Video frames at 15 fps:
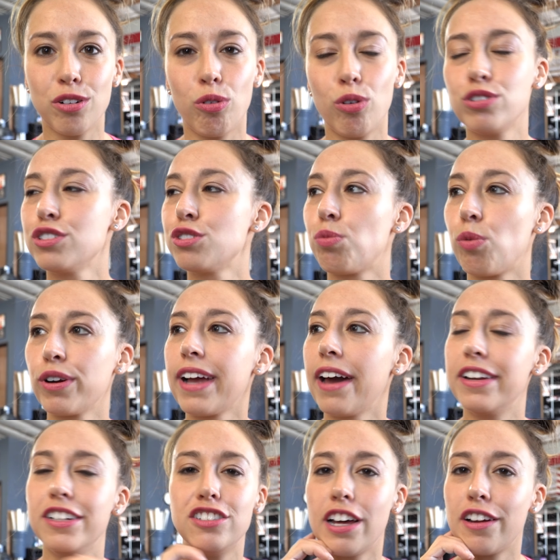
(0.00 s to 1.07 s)
or just
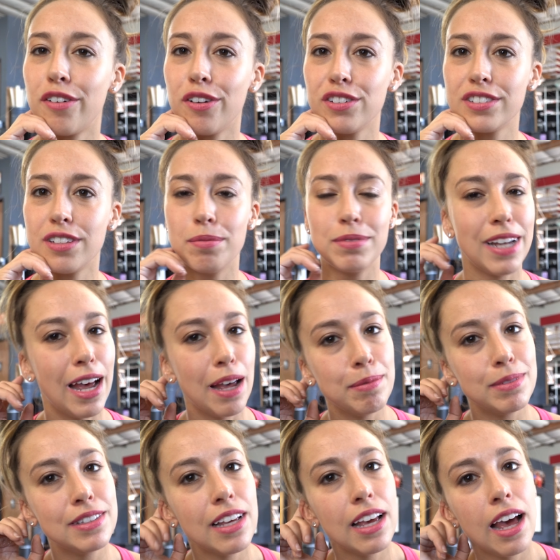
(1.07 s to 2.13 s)
workout in general
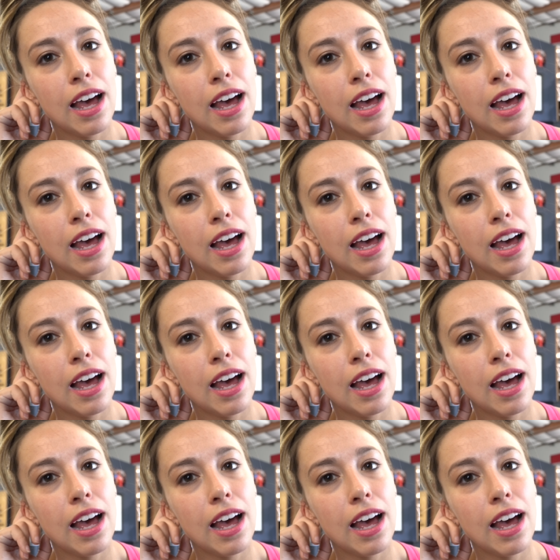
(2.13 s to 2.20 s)
sometimes